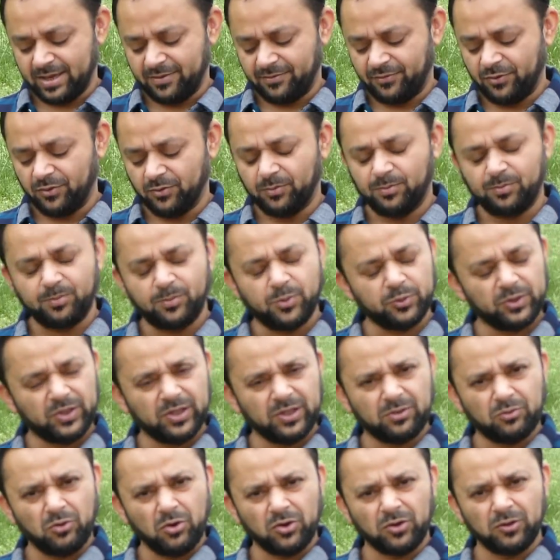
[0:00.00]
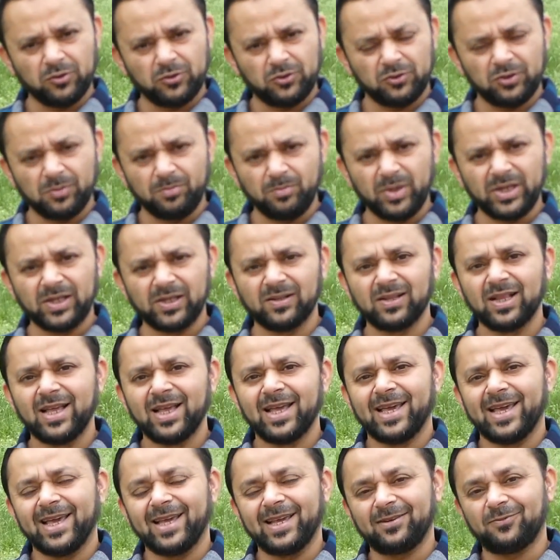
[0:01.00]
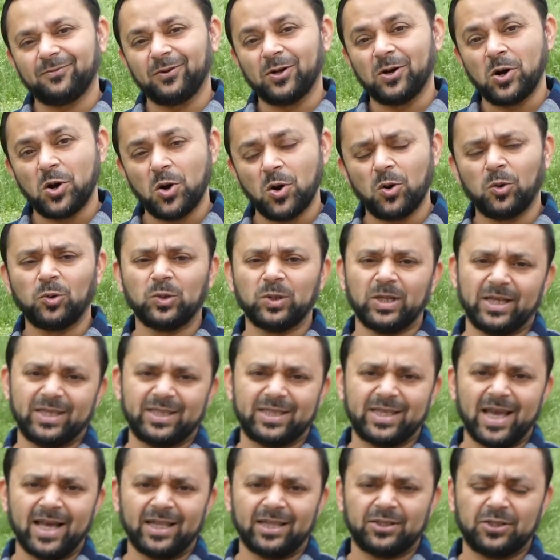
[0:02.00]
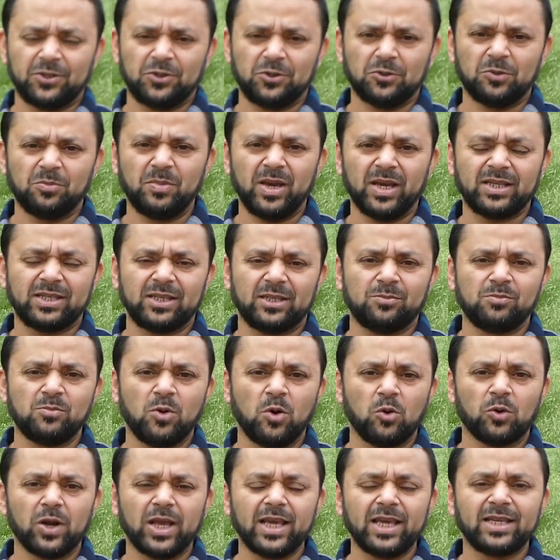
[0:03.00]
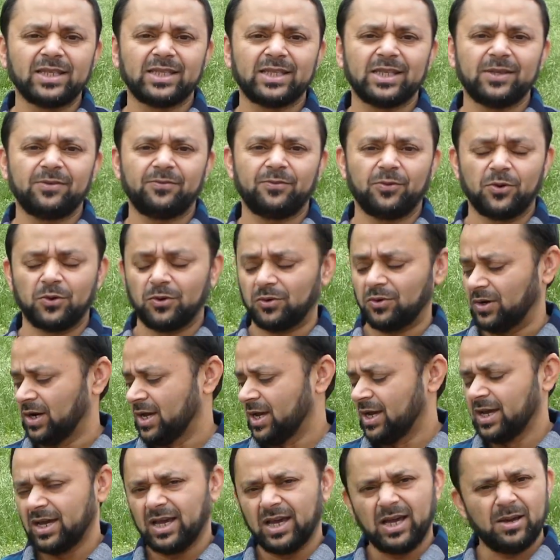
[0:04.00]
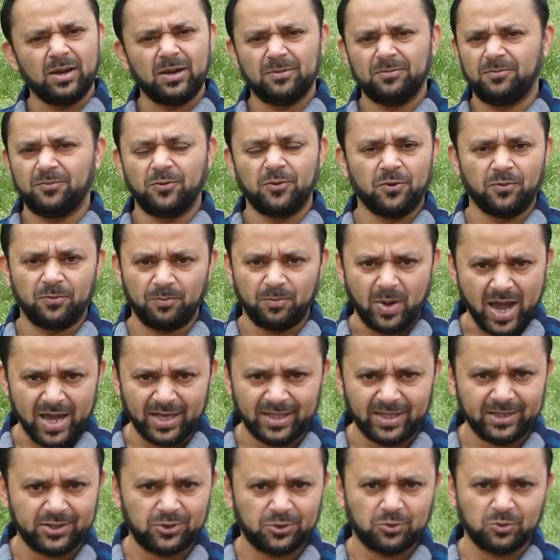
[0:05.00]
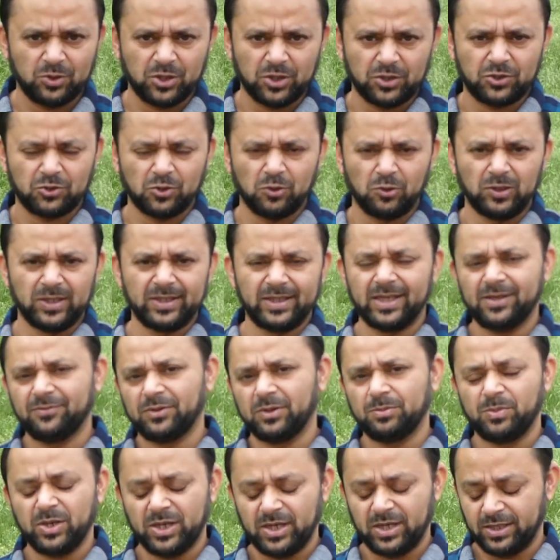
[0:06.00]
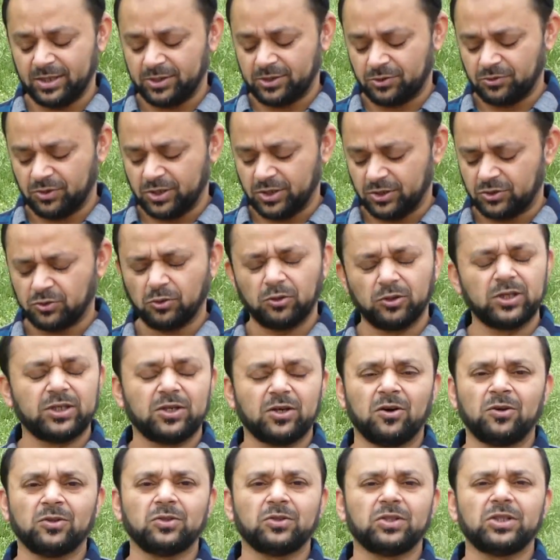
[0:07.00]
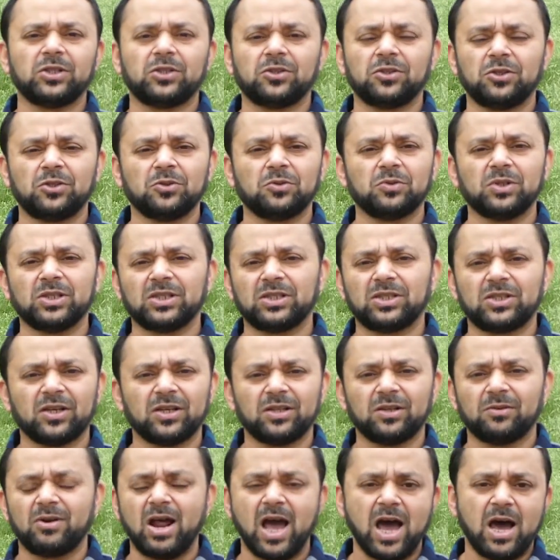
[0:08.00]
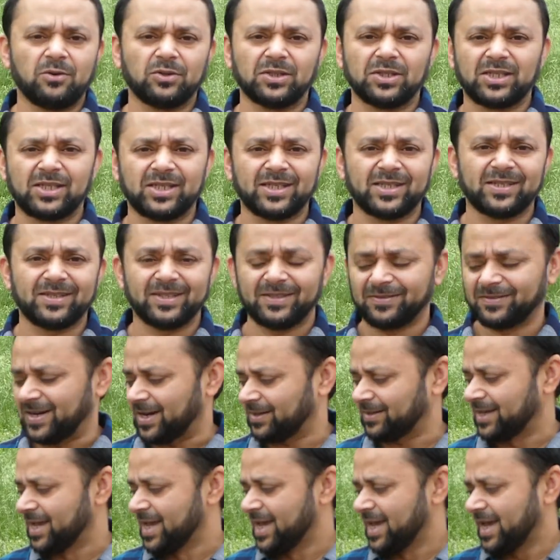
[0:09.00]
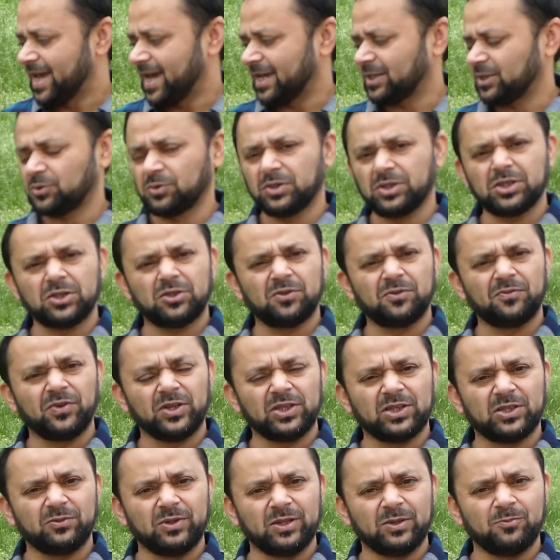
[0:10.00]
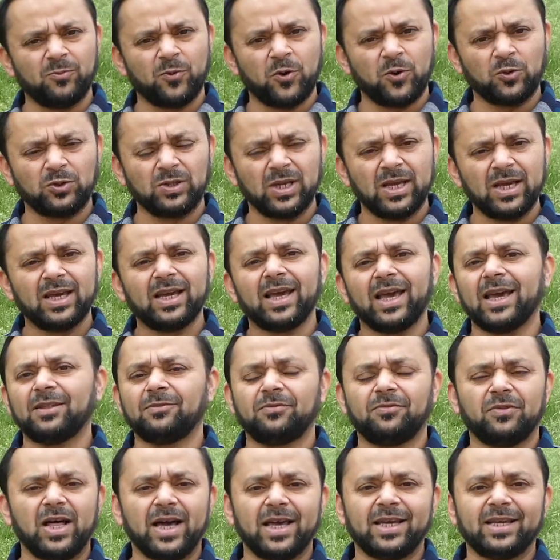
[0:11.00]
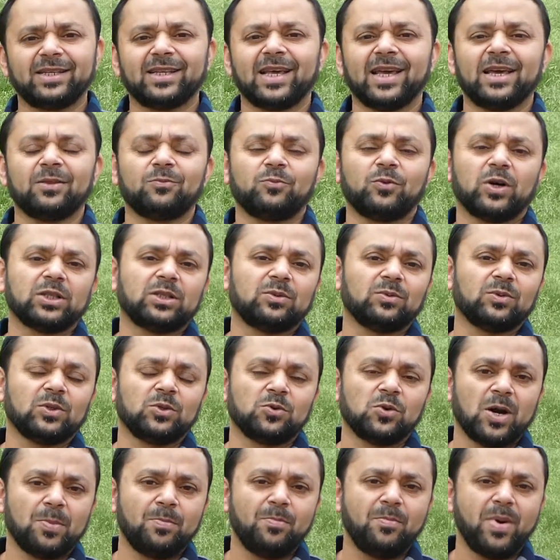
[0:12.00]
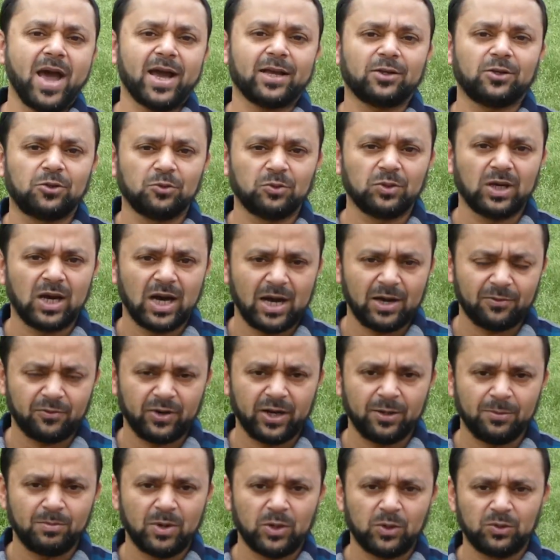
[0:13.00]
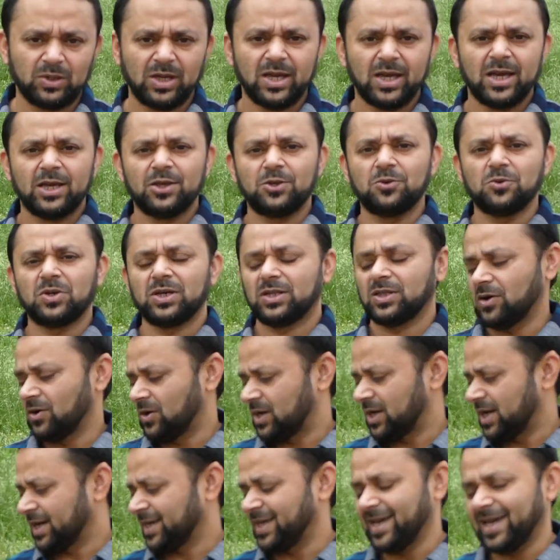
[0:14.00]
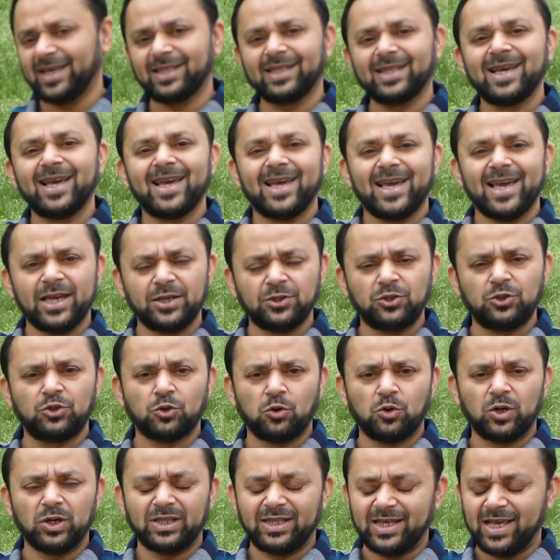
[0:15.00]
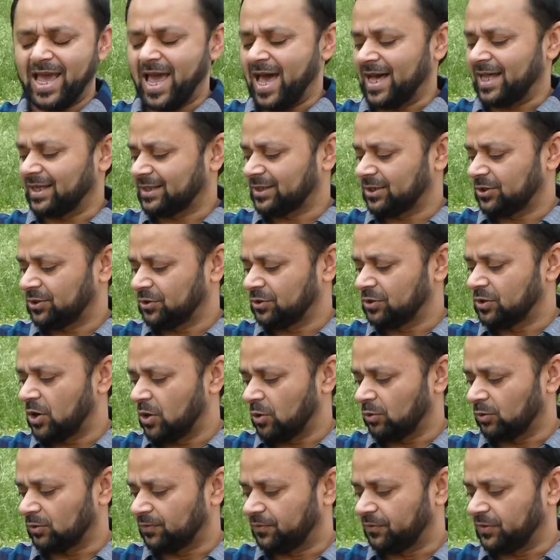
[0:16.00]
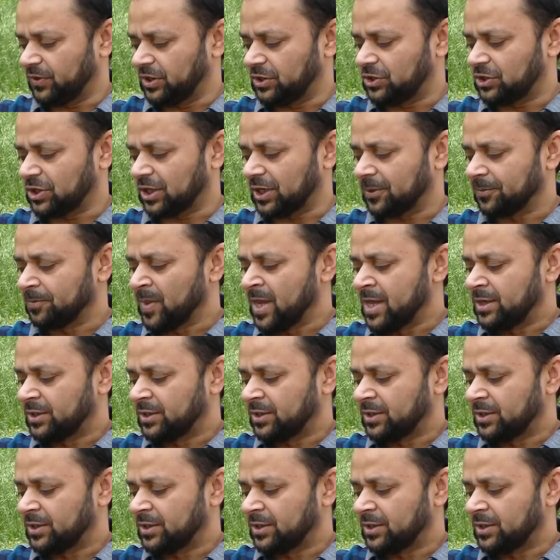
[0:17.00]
if you put the throttle to the middle, it will hold its altitude. Makes it more easy for pilots to control it, even beginners to control it. All you need to do is turn around and steer it around and switch it to fixed wing mode and fly it. And once you are back to the hovering mode, you can again enjoy the altitude hold feature.